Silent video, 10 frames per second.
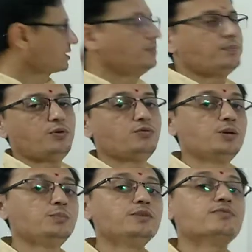compound
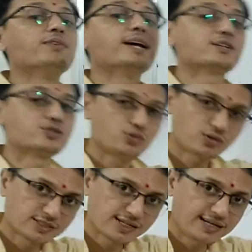will be ferrous
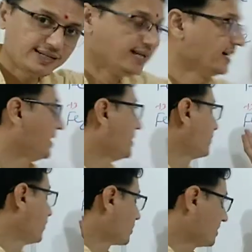oxide and
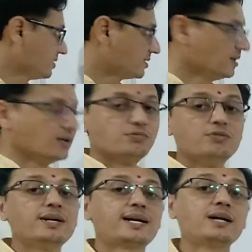for this we
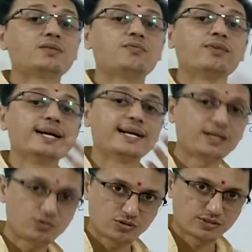will write
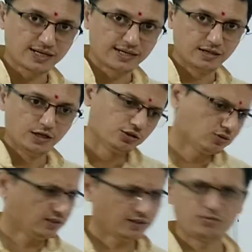ferric oxide.
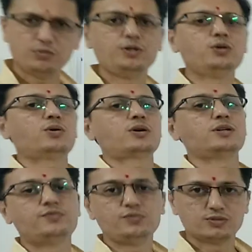So there will be no
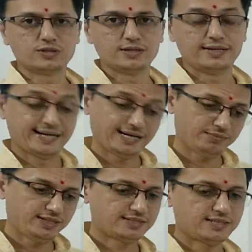confusion. Name
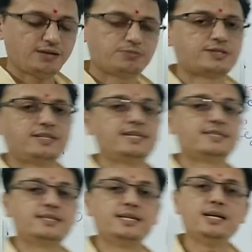itself
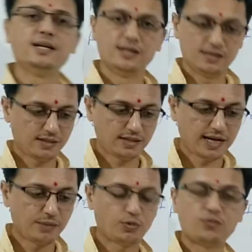suggests the
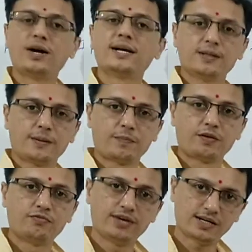type of ion.
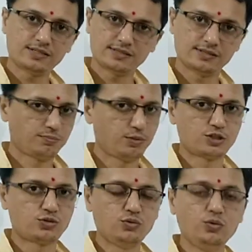Ferrous
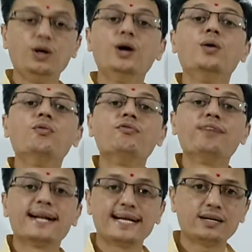+2,
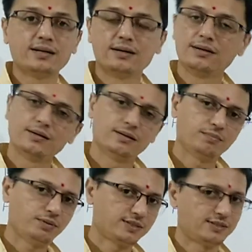ferric
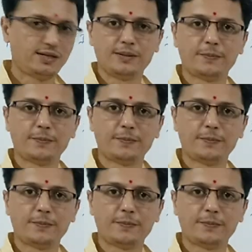+3.